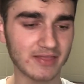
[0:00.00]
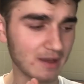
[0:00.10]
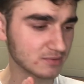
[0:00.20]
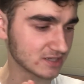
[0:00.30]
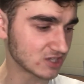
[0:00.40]

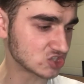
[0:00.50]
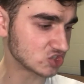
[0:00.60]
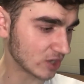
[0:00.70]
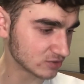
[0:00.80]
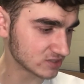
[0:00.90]
That was against
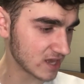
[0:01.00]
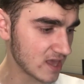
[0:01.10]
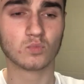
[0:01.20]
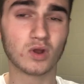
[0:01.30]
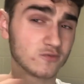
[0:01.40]

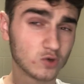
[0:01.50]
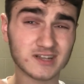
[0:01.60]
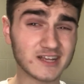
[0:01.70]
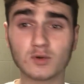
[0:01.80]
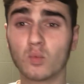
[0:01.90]
Chelsea. Well, of course,
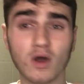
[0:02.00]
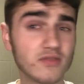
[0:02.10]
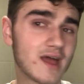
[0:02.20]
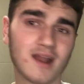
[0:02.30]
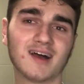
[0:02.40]
Leicester won
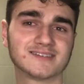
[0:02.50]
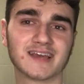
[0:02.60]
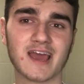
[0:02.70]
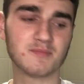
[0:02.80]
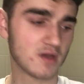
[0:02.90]
their last
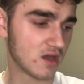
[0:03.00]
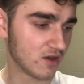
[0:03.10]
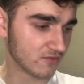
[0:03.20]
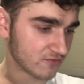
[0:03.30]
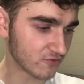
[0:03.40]
game
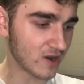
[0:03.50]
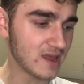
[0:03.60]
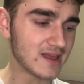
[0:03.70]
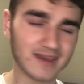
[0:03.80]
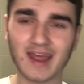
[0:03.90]

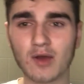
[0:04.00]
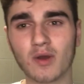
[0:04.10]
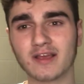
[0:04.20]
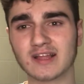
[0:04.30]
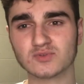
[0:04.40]
3-0
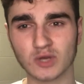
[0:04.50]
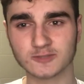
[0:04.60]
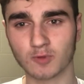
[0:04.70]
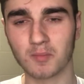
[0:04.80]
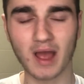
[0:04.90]
against West
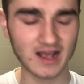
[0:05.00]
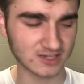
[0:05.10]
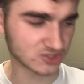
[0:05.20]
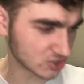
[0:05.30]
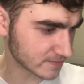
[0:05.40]
Brom, as
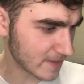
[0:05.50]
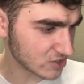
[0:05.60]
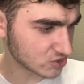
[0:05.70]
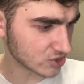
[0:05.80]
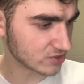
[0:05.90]
I just
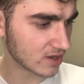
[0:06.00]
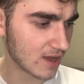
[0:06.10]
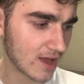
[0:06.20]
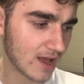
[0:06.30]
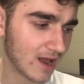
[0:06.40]
mentioned.
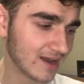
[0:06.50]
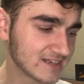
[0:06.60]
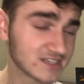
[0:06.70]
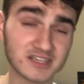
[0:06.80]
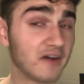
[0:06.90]

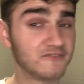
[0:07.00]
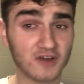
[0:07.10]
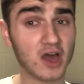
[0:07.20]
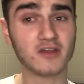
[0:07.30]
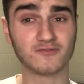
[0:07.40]
Leicester are
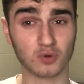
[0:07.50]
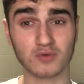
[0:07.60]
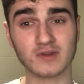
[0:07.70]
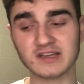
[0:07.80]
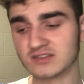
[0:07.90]
third for a
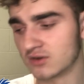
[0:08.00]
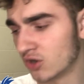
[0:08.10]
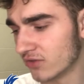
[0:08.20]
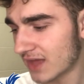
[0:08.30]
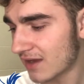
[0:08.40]
reason.
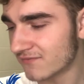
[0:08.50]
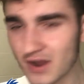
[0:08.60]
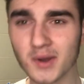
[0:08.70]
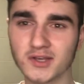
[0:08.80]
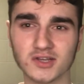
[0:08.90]
Look, they're a
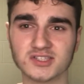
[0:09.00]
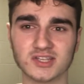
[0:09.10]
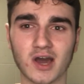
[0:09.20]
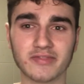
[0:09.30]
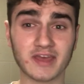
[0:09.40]
very good
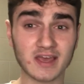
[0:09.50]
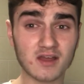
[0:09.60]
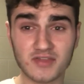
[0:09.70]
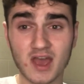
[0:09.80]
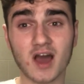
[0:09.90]
side. They
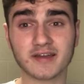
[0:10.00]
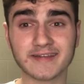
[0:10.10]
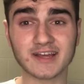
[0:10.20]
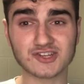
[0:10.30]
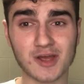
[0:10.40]
are going to
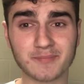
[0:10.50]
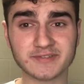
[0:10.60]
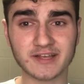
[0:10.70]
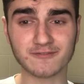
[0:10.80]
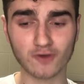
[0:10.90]
get
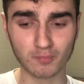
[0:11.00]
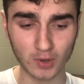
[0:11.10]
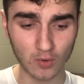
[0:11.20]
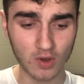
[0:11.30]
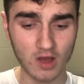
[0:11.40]
Champions League
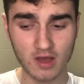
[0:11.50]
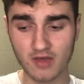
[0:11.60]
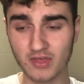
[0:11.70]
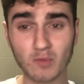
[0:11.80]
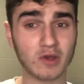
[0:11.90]
football.
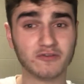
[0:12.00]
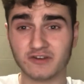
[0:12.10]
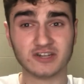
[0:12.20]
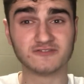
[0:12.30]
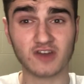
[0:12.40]
They will
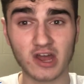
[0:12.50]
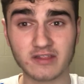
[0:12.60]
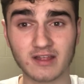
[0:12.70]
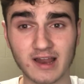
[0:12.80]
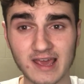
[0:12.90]
finish third
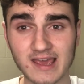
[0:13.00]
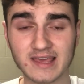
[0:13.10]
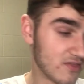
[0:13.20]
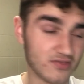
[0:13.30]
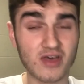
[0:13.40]
in the
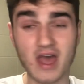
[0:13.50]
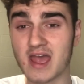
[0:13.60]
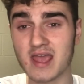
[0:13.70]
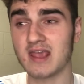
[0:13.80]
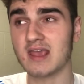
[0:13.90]
league.
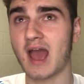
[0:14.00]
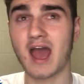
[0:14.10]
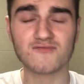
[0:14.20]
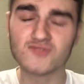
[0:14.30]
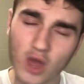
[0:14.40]
They
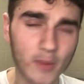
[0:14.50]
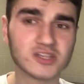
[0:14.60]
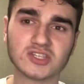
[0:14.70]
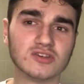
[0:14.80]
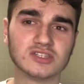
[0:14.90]
have no
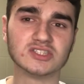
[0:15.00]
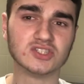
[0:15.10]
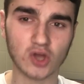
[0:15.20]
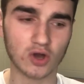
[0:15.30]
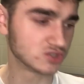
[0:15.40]
excuses
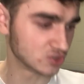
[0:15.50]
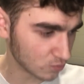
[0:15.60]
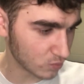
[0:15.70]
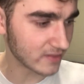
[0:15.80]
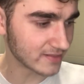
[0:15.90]
not to
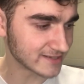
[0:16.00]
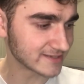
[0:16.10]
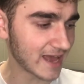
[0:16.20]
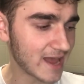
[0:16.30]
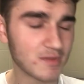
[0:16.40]
win this
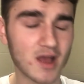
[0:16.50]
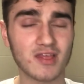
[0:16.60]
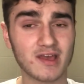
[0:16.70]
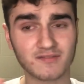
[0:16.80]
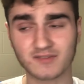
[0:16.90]
game.
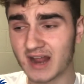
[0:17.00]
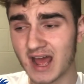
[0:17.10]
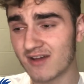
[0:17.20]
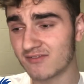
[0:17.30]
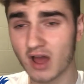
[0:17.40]
They're going to
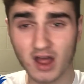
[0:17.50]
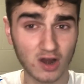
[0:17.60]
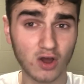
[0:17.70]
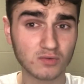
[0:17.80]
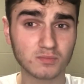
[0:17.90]
have a
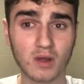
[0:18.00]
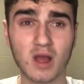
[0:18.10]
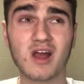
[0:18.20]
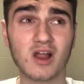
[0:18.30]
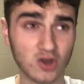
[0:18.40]

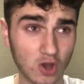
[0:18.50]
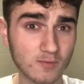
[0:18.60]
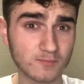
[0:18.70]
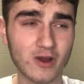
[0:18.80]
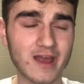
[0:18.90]

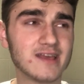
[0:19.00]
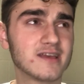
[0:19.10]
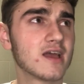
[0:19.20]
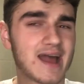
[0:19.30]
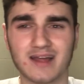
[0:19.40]
long
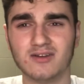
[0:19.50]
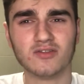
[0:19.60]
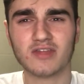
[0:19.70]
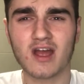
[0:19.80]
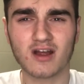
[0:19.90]
break. And
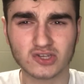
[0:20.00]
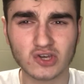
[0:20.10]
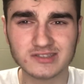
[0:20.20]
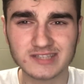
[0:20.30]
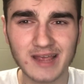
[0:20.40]
look, they are a
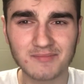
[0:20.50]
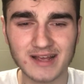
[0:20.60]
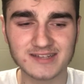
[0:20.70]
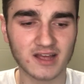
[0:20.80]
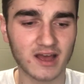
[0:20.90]
good team,
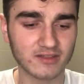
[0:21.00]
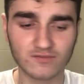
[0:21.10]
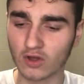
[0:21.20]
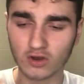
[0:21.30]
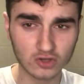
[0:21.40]
Leicester, and they've
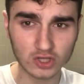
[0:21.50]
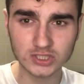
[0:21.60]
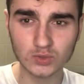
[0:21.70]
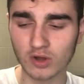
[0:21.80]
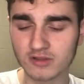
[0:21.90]
got a good
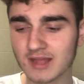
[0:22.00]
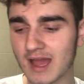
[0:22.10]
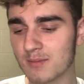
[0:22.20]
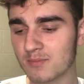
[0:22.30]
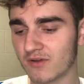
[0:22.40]
squad
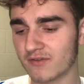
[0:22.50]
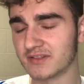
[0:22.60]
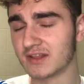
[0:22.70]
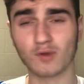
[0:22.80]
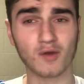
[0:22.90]
depth. I
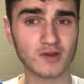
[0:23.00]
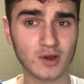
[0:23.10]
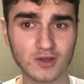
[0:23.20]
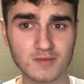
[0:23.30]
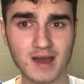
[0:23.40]
think they've got a
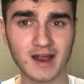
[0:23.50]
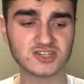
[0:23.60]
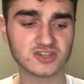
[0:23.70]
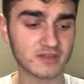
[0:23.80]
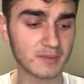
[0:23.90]
very good
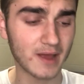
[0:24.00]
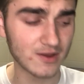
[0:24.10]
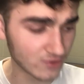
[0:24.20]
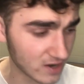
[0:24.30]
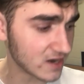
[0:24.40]
manager. They play
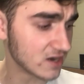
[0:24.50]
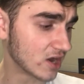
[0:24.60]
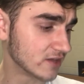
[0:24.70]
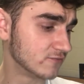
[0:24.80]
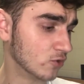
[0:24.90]
really
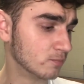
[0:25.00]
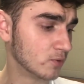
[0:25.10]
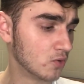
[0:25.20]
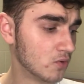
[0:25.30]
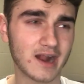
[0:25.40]
nice
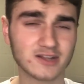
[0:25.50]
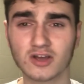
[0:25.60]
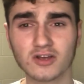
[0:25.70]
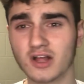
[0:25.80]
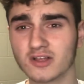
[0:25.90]
football. And
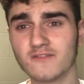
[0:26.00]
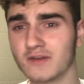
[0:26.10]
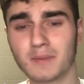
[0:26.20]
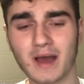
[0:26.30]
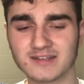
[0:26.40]
I don't
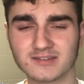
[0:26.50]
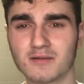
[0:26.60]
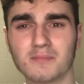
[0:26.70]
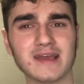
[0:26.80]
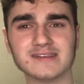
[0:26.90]
think Palace are
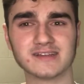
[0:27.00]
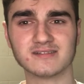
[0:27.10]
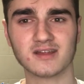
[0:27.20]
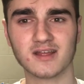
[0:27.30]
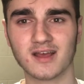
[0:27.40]

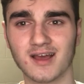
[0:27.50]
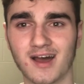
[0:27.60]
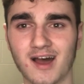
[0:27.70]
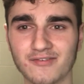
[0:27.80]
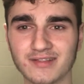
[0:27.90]
amazing.
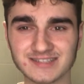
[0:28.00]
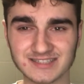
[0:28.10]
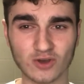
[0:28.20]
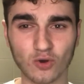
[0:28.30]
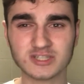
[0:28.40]
I think this
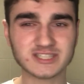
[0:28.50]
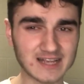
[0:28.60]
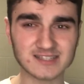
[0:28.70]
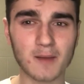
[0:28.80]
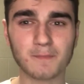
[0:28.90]
is all
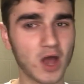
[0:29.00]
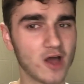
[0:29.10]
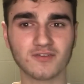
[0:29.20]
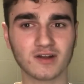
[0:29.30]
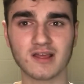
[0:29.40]
set up
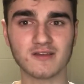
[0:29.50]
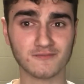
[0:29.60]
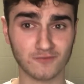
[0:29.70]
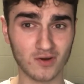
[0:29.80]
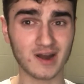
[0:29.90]
perfectly
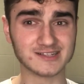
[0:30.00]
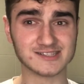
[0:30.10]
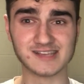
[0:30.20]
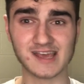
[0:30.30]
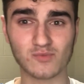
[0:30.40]
for a Leicester
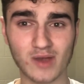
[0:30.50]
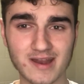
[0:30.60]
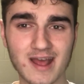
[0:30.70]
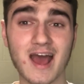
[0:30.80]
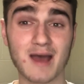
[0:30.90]
City win.
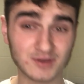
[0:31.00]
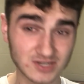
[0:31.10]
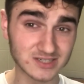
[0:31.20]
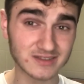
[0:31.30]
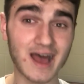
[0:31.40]
And
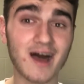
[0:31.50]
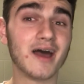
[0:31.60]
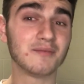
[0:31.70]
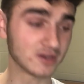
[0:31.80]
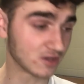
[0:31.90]
because of that,
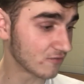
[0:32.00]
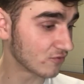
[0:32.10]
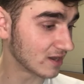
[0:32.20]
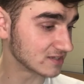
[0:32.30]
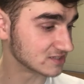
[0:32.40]
I'm going to go for
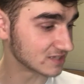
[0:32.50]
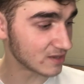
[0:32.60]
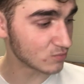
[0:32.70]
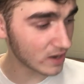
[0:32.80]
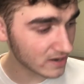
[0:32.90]
a Leicester
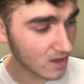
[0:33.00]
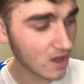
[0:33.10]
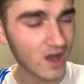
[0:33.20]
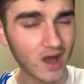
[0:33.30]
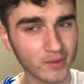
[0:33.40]
City win.
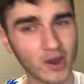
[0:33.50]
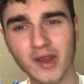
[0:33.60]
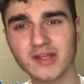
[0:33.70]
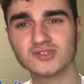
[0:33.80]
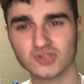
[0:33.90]
I'm
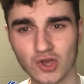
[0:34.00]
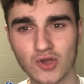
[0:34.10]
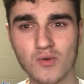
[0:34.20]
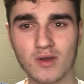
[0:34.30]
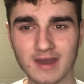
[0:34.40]
going
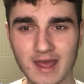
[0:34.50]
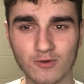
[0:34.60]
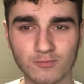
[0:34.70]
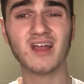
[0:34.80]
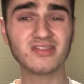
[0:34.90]

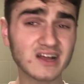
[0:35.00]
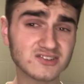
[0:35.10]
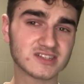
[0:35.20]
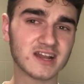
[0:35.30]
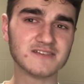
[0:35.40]
2-0. And that
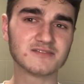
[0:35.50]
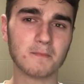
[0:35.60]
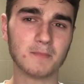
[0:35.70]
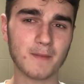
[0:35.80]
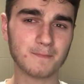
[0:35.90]
just leaves
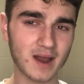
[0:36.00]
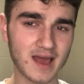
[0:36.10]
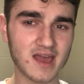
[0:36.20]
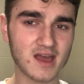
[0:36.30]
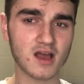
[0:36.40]
my
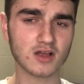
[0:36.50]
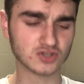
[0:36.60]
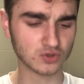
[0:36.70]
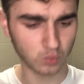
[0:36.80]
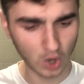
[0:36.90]
player
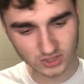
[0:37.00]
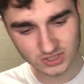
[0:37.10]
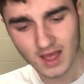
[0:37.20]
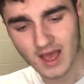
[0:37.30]
to watch.